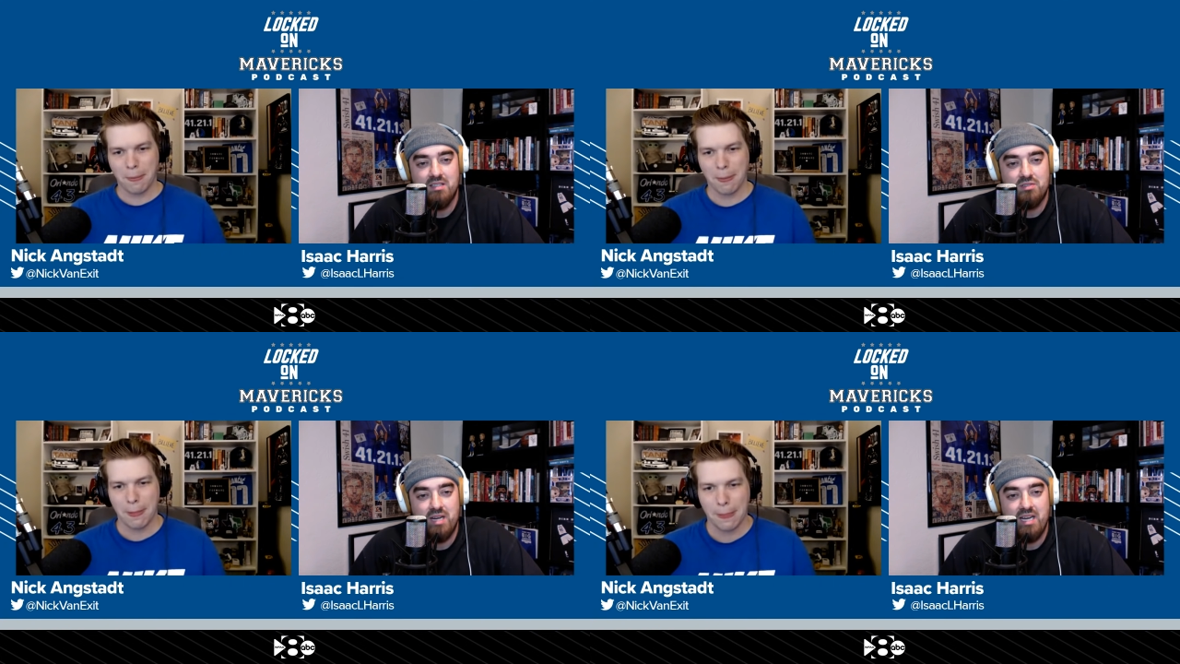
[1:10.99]

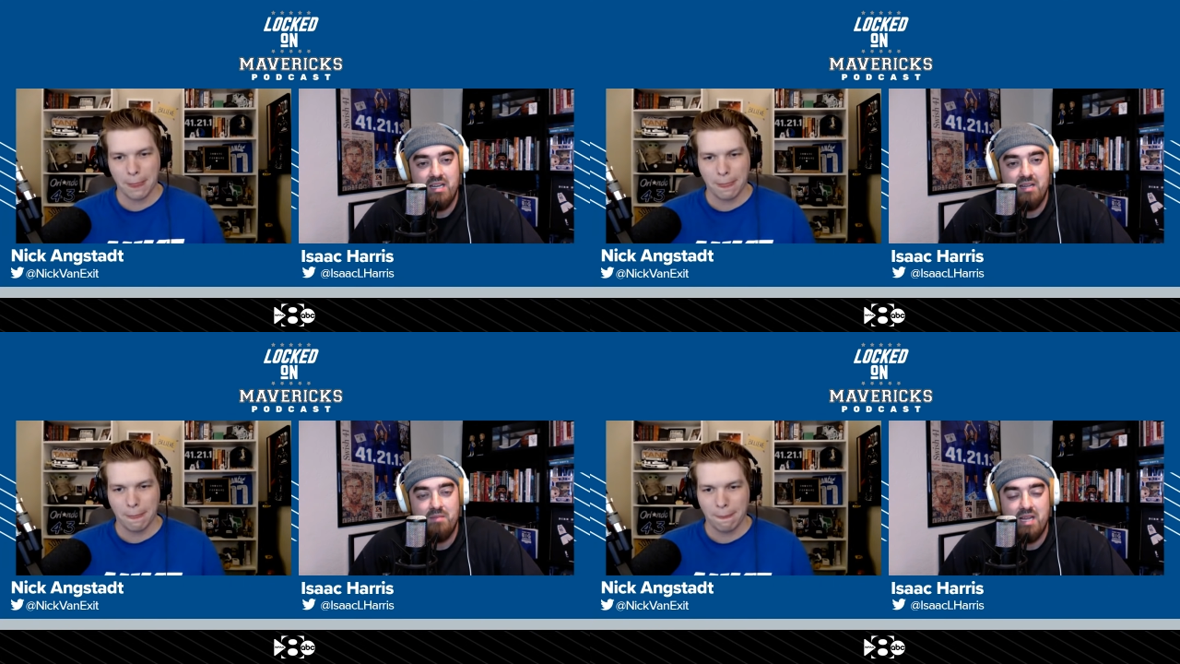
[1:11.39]

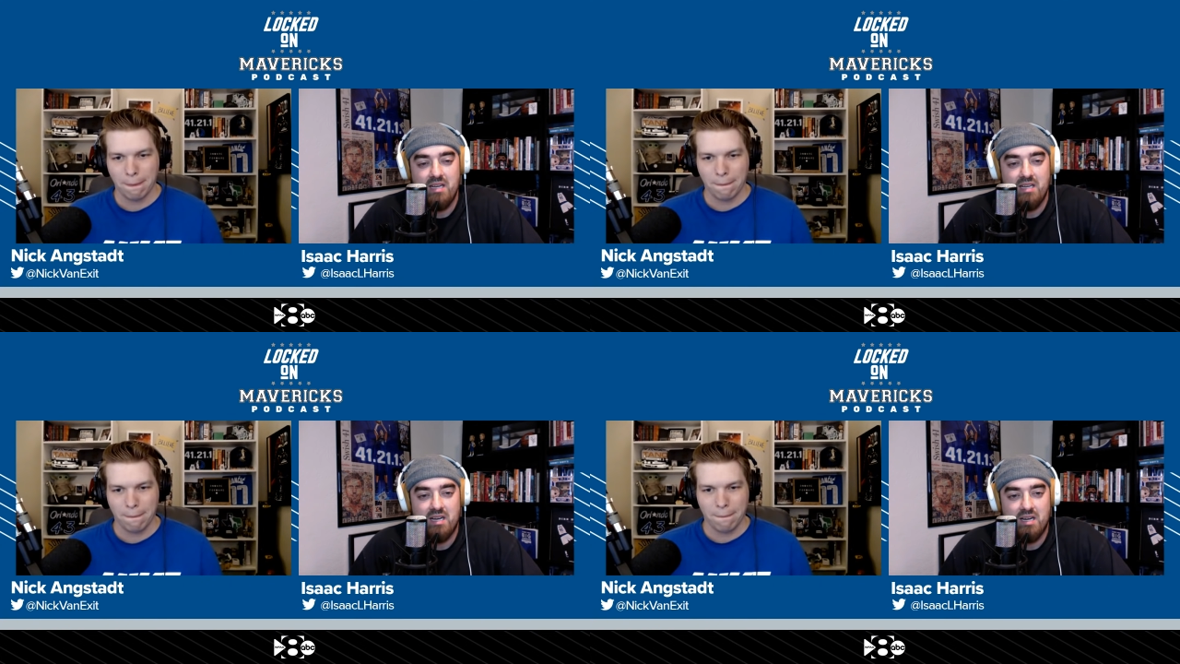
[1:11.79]

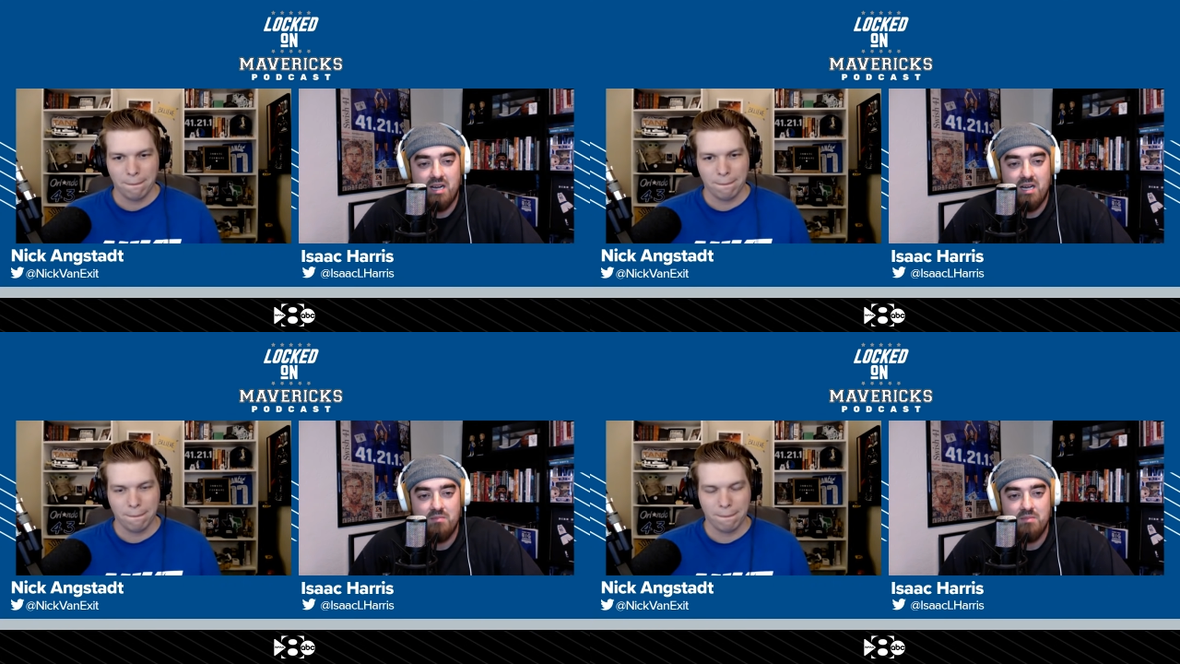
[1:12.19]

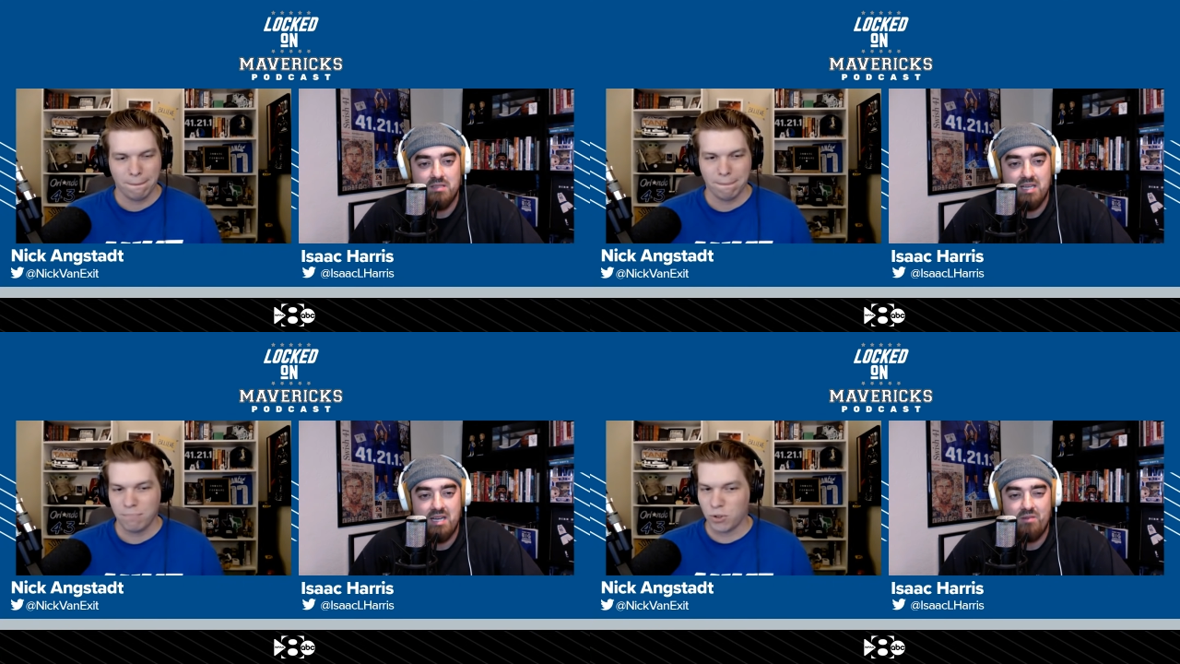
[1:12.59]
Speaker 1: tradenba.com
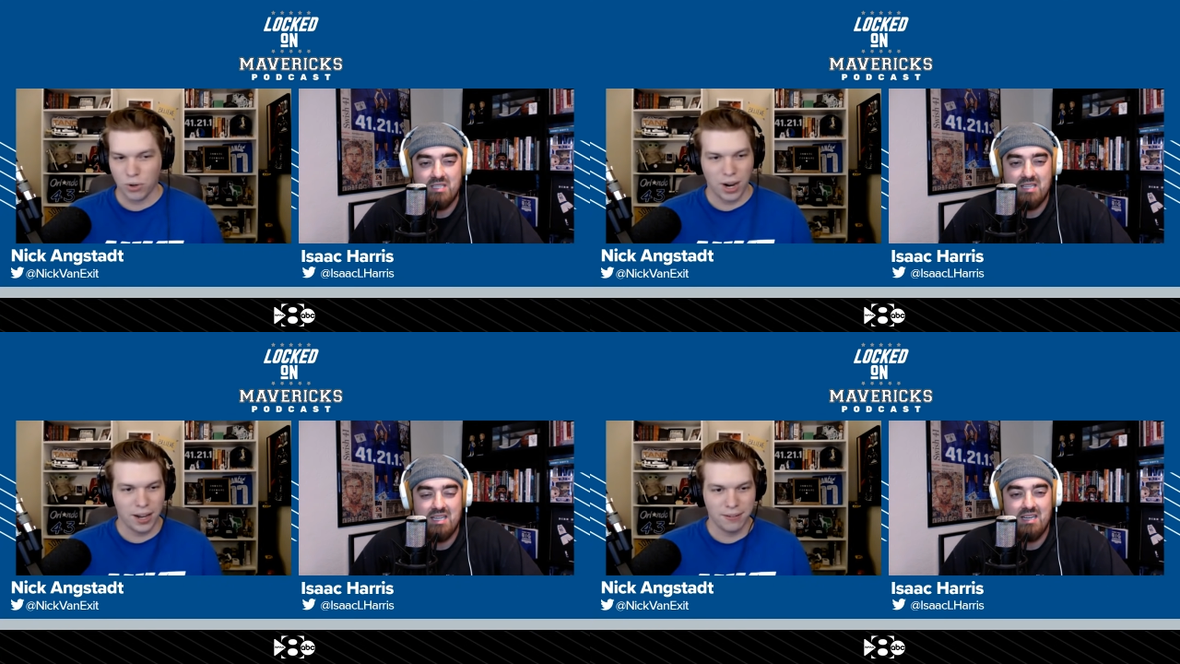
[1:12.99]
site, That's
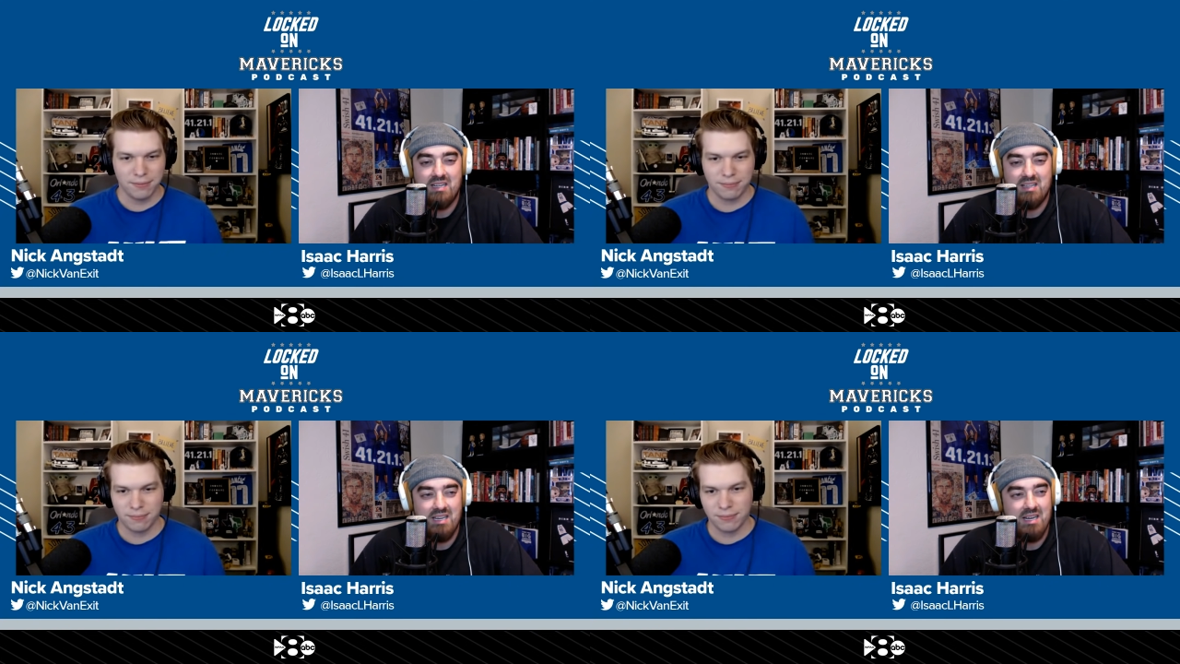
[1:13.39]
which I think
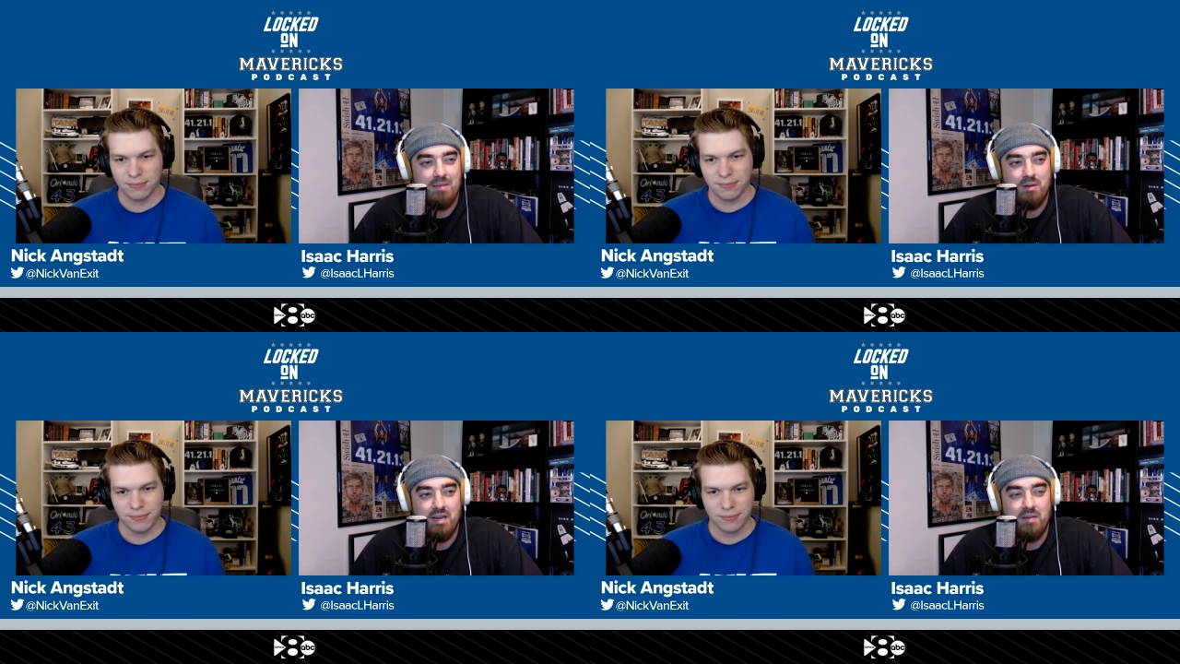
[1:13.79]
I think it
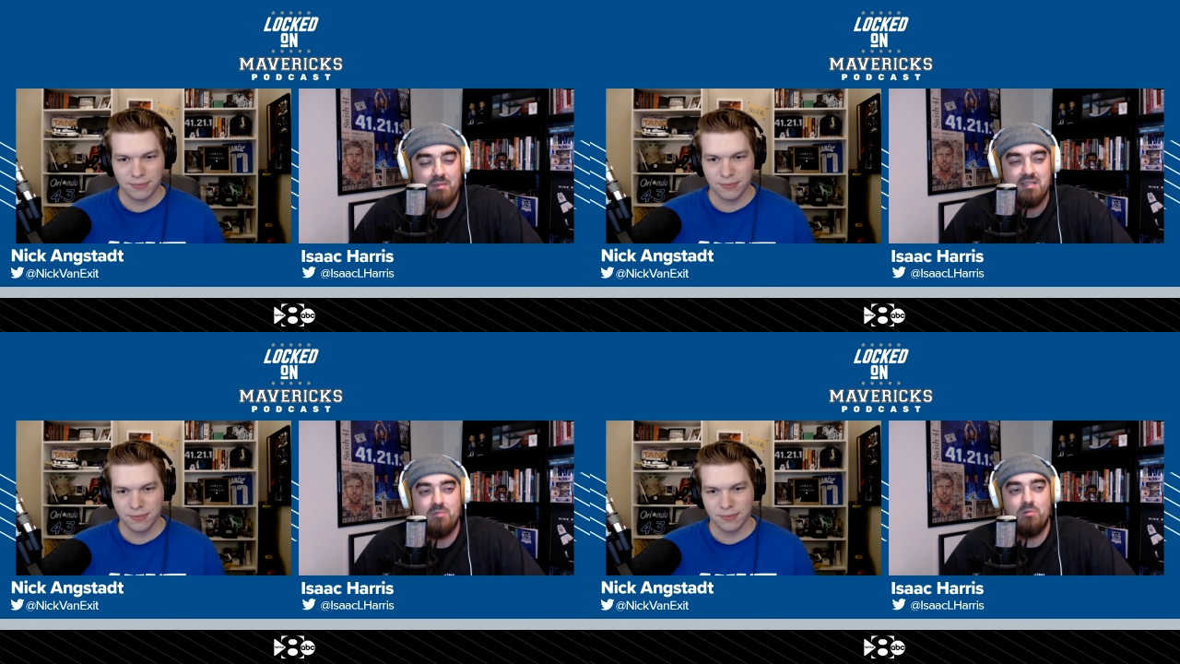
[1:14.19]
got bought out
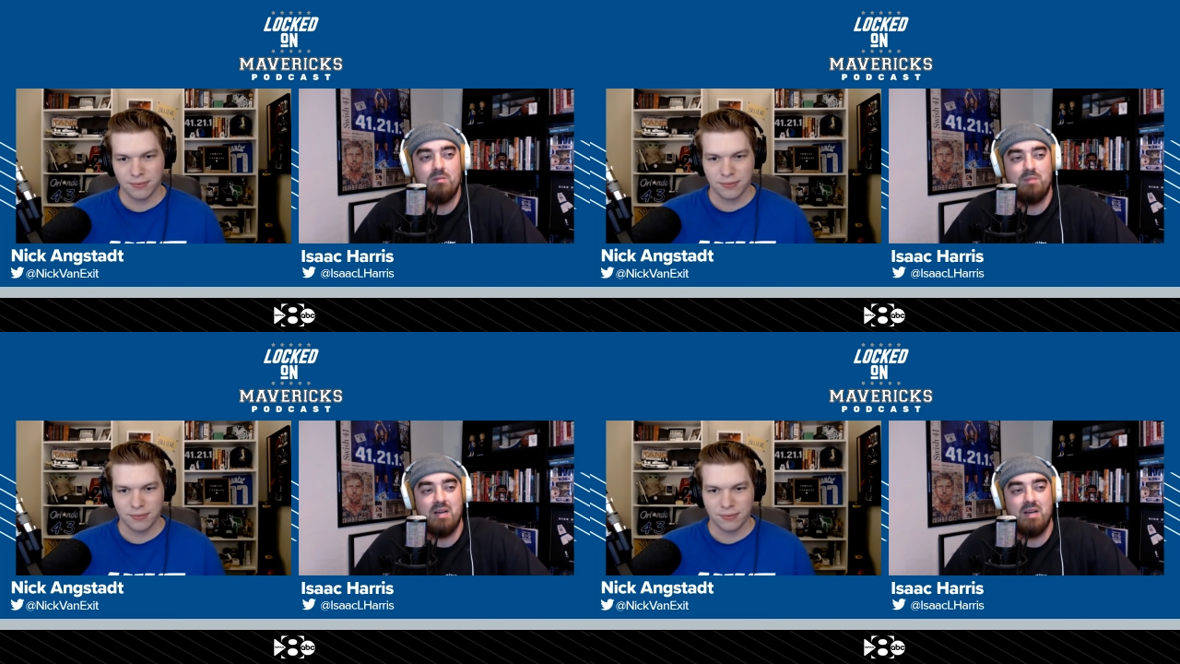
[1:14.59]
by someone.